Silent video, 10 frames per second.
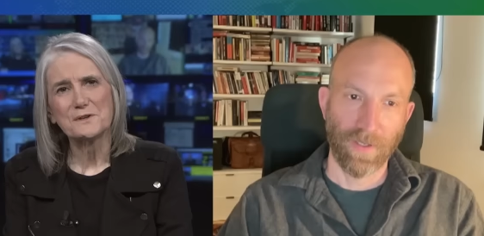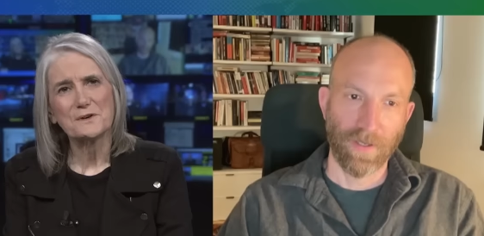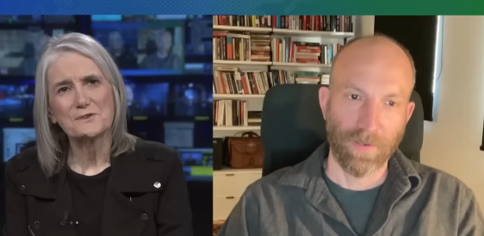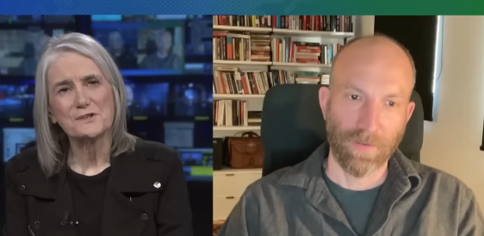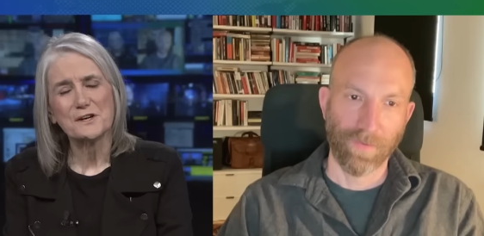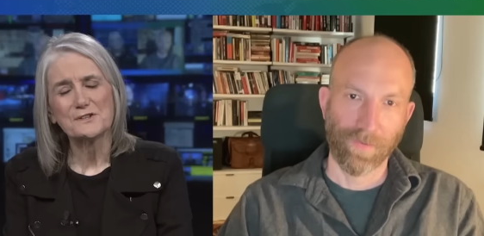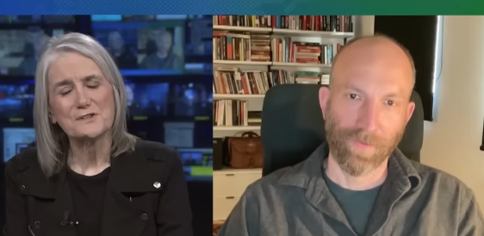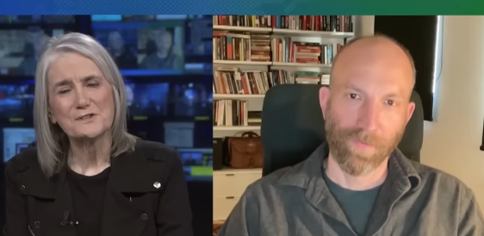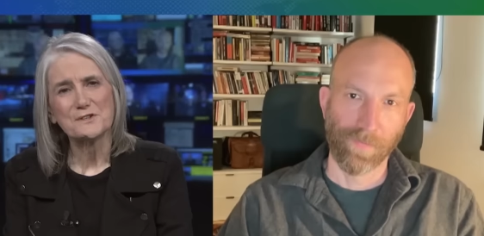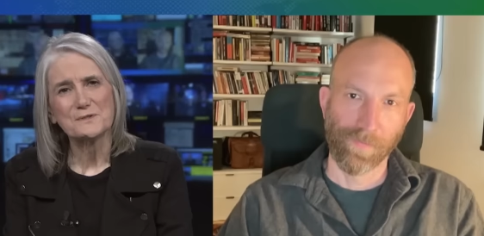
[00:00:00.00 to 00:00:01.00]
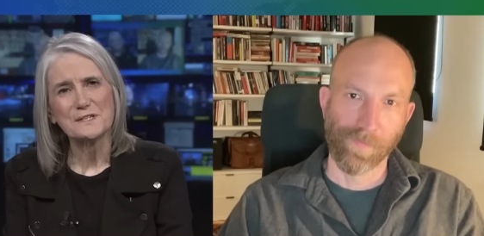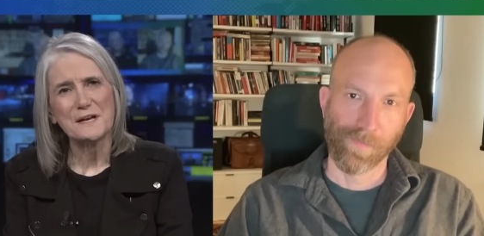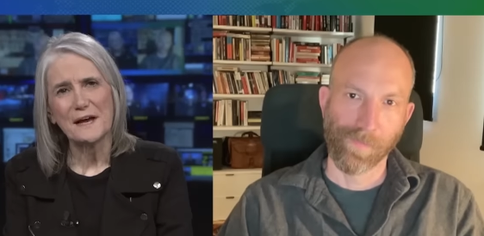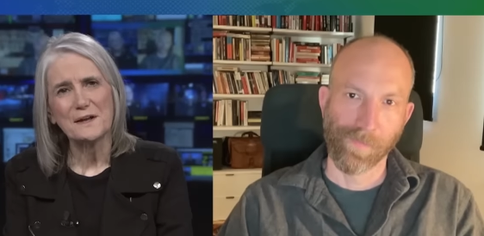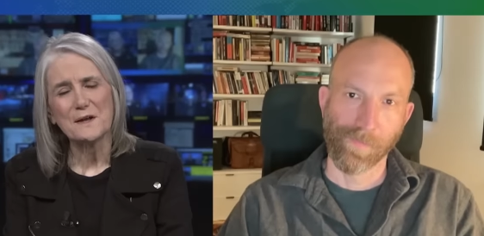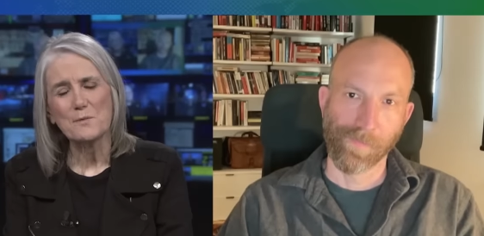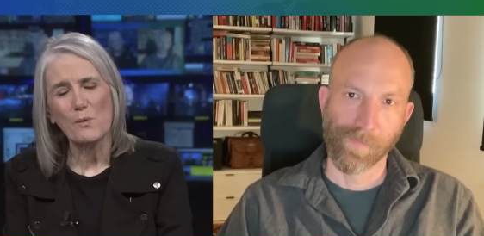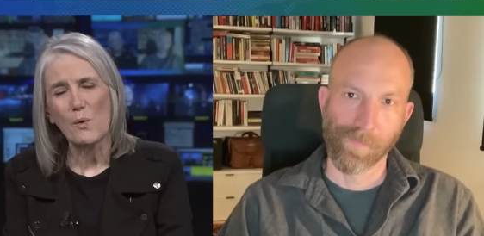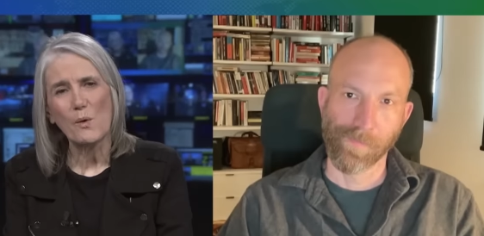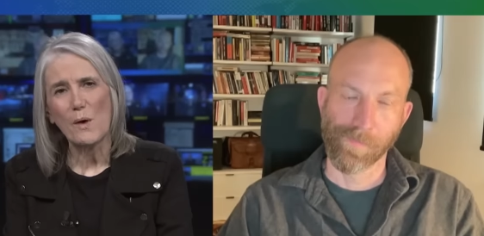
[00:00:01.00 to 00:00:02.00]
Speaker 1: negotiation, do you see any
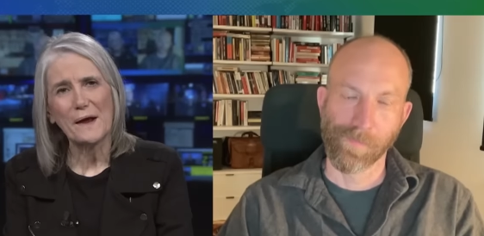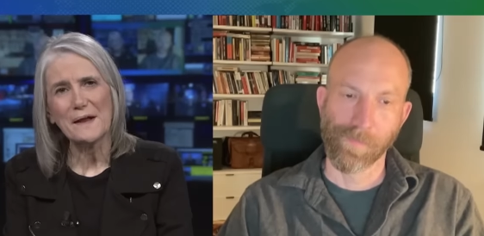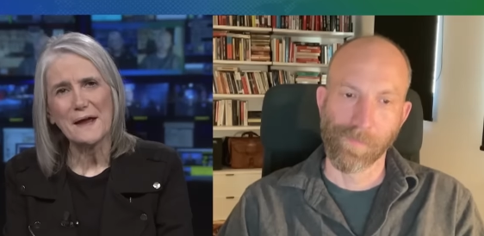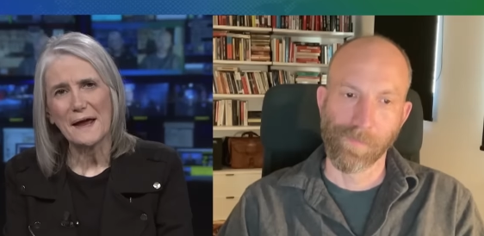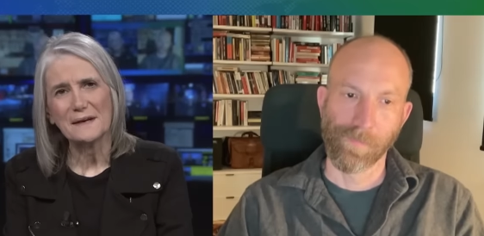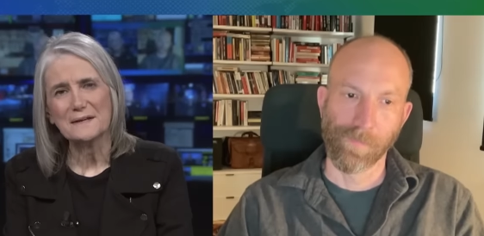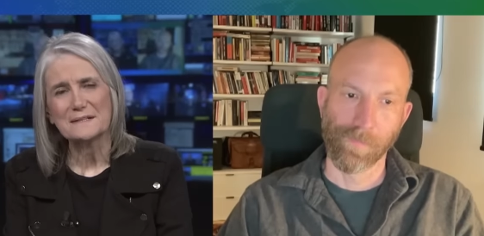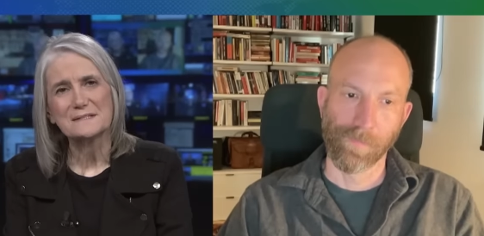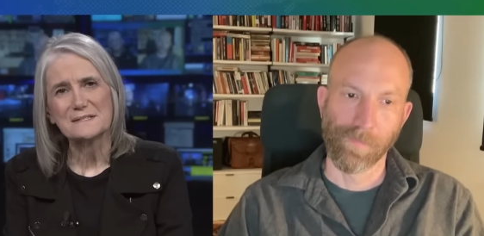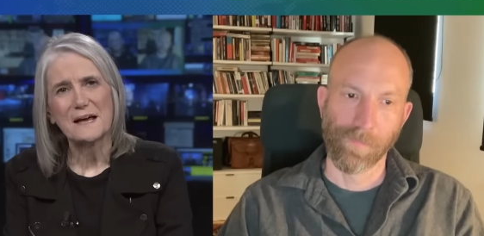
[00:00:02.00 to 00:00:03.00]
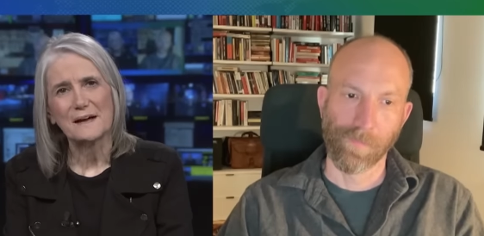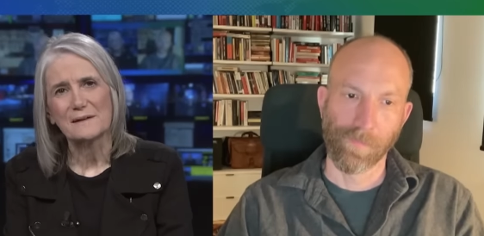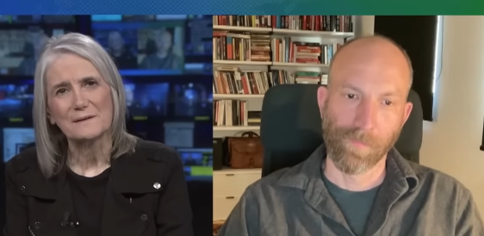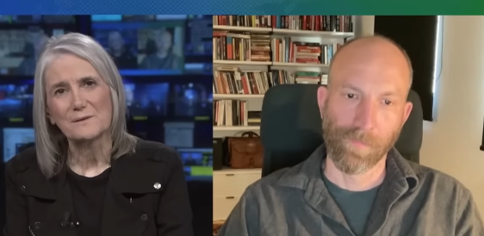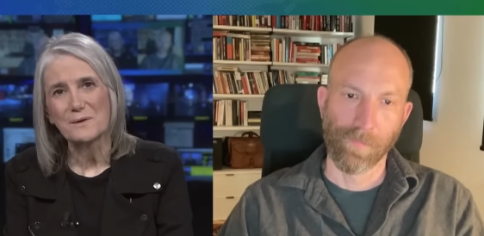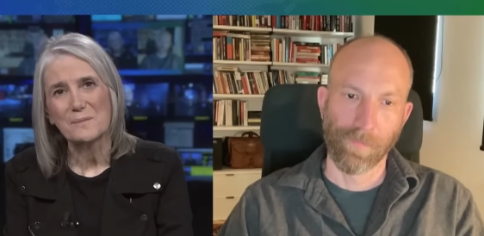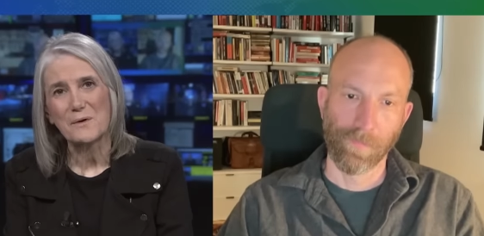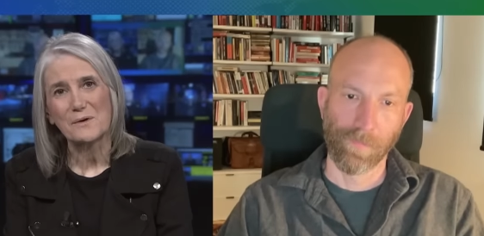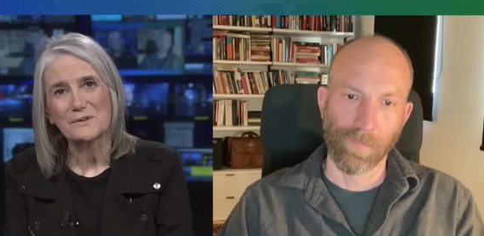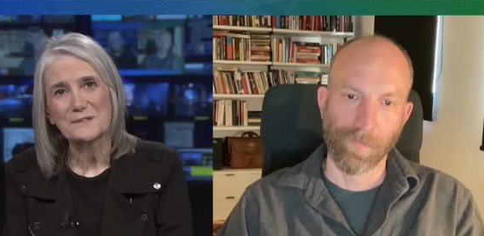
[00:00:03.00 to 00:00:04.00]
war, any end in sight, Luke
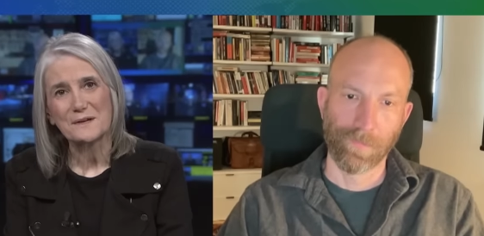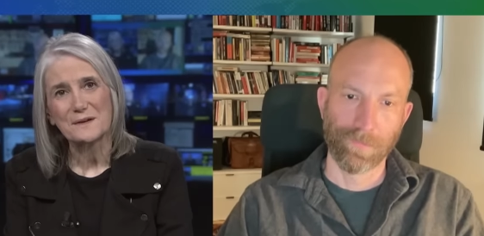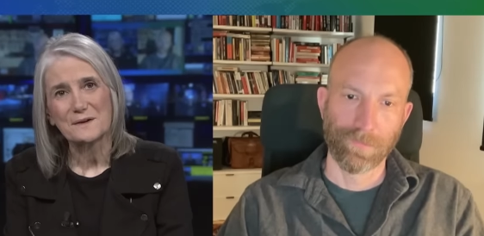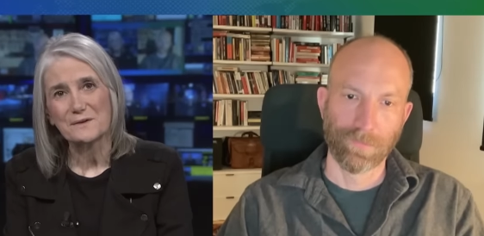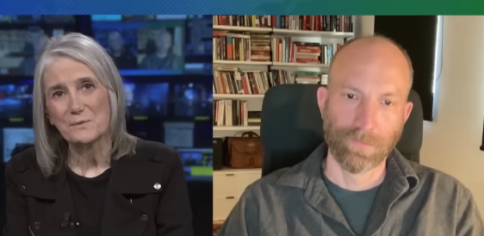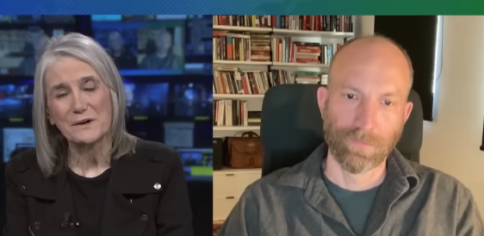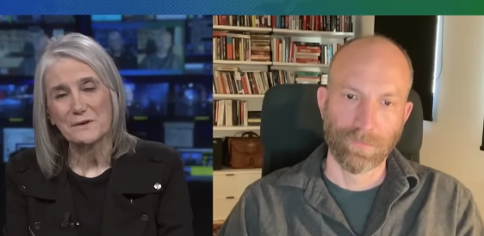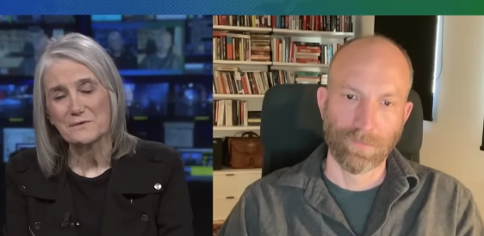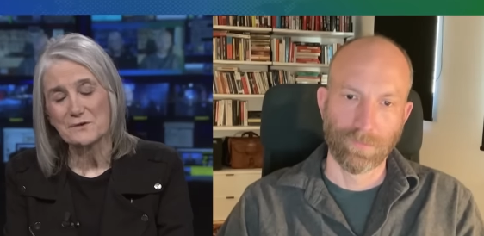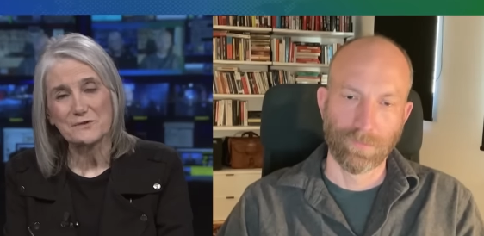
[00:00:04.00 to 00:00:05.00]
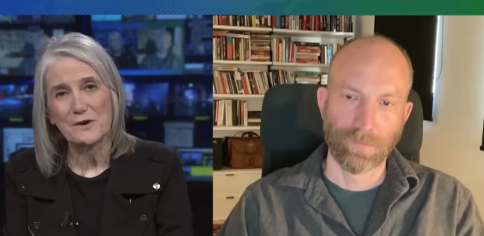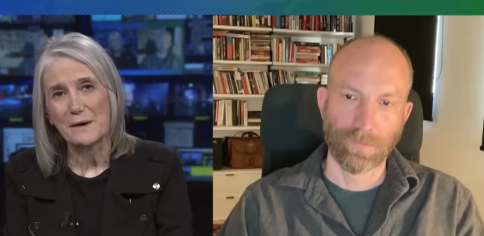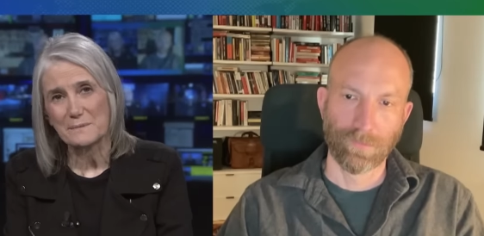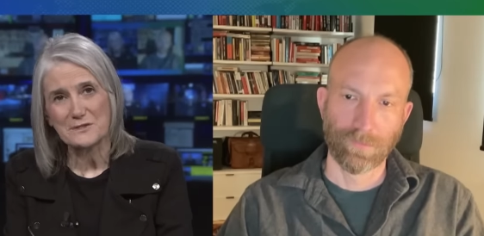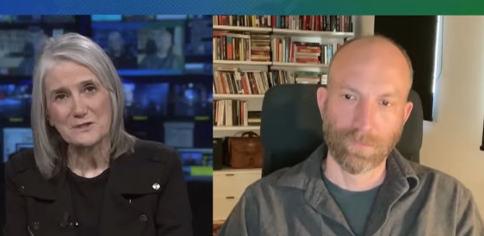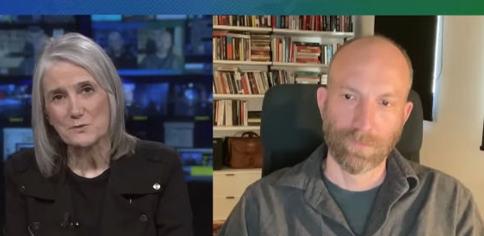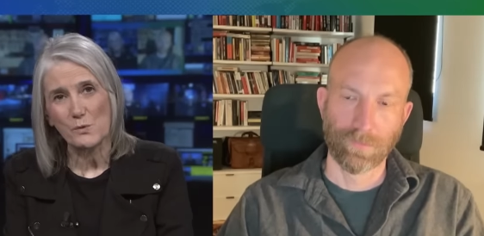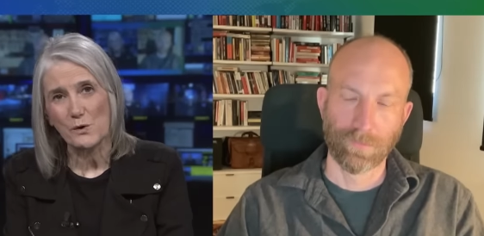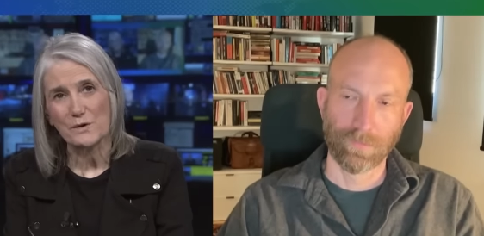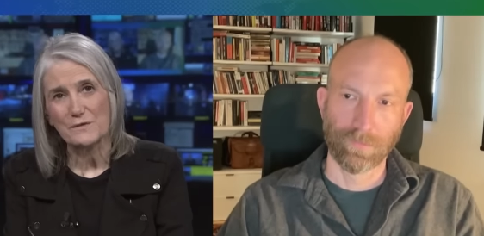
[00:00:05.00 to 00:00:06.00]
Mogelson, to what you've described as this
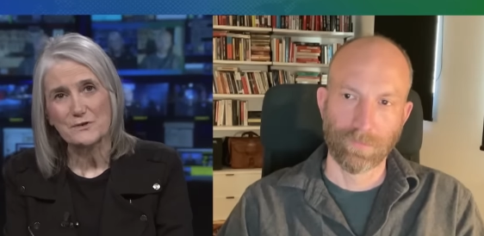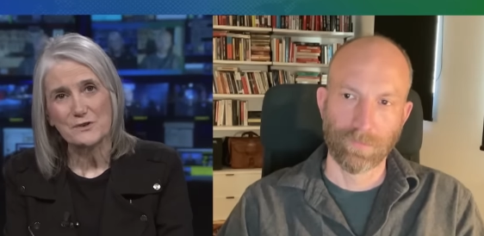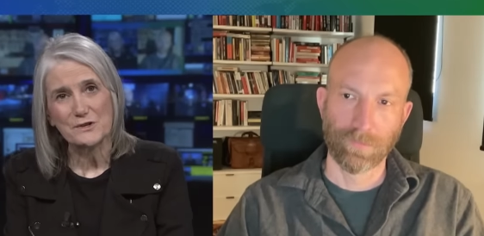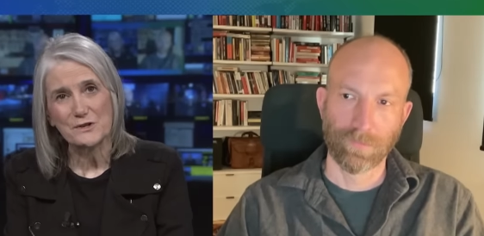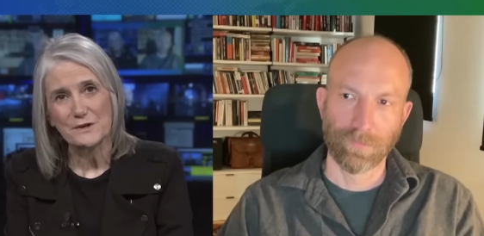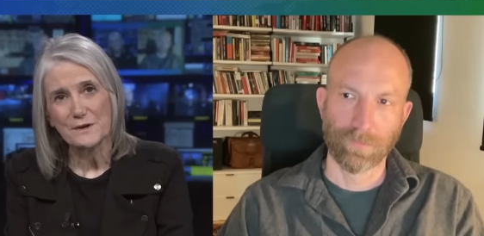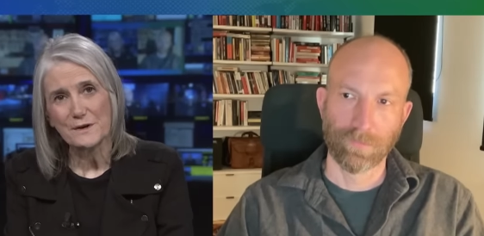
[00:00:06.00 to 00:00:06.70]
war of attrition?